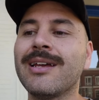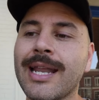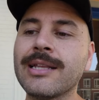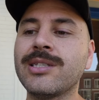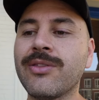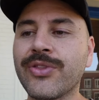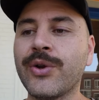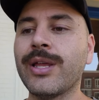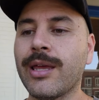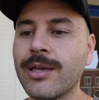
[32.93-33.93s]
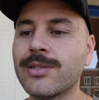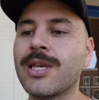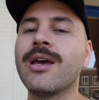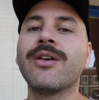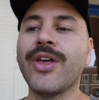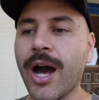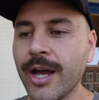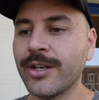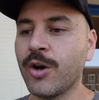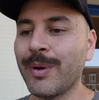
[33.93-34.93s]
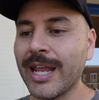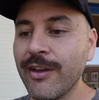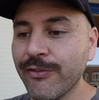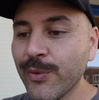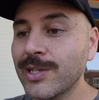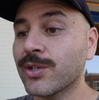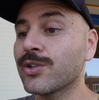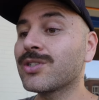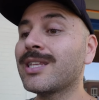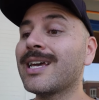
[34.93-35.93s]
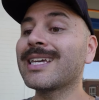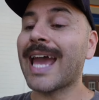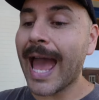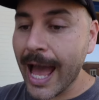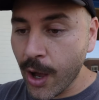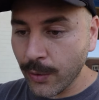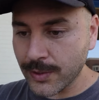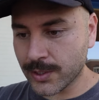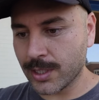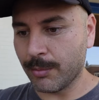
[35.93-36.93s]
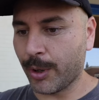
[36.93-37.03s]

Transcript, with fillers: 1930 is the Hundo, but if we search the account,